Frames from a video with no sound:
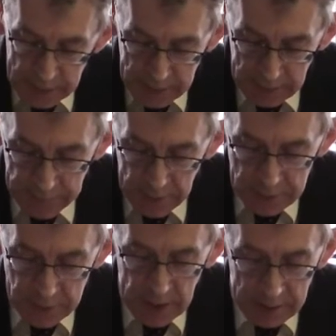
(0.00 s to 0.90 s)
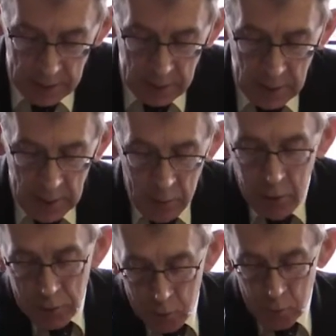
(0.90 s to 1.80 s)
if you like, tackle
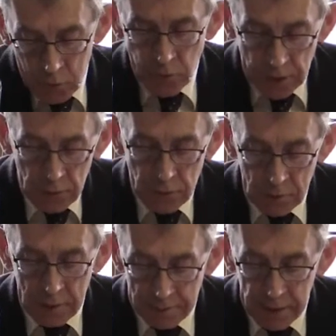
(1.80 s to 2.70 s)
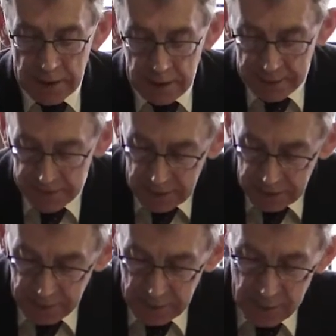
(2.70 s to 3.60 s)
what would undoubtedly be a
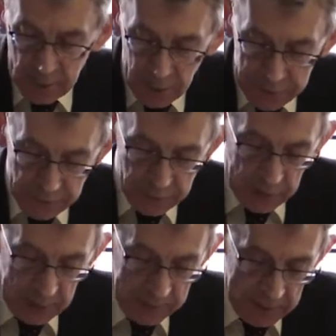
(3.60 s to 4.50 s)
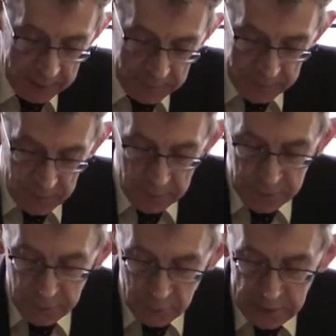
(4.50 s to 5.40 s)
significant cause of crime. And I'm, of
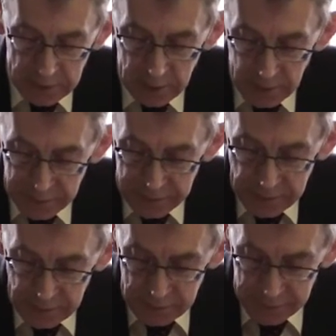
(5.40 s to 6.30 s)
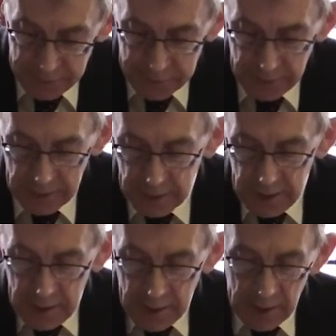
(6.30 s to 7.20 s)
course, aware of the controversial,
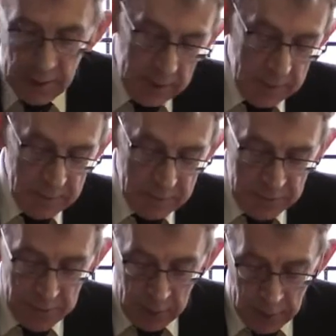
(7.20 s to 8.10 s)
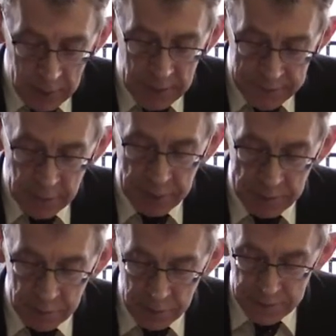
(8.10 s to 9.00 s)
or as some
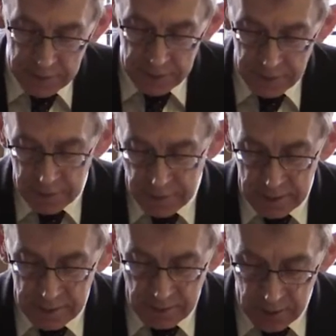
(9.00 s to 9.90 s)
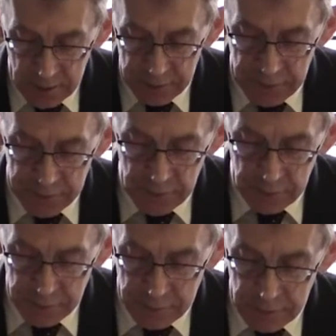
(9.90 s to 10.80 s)
people would see it, the controversy
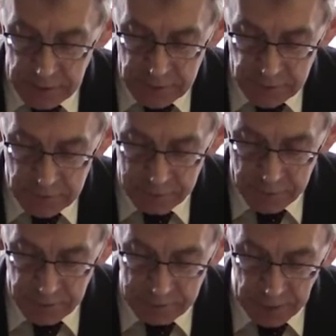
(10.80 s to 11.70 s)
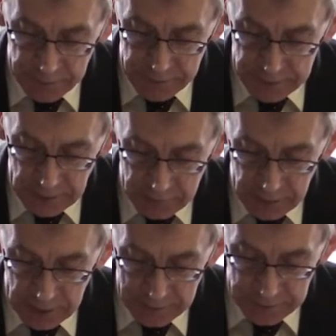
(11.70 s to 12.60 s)
over the relationship between poverty and
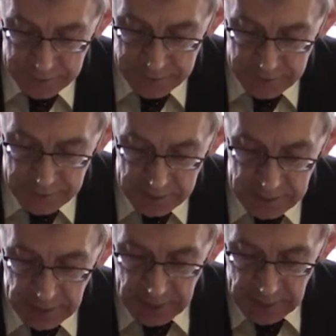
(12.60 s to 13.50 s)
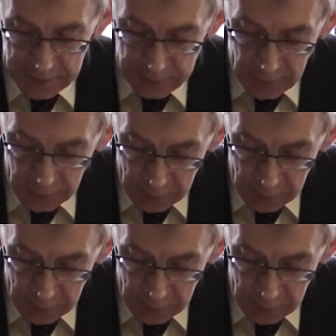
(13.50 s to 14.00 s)
crime, but there's certainly a strong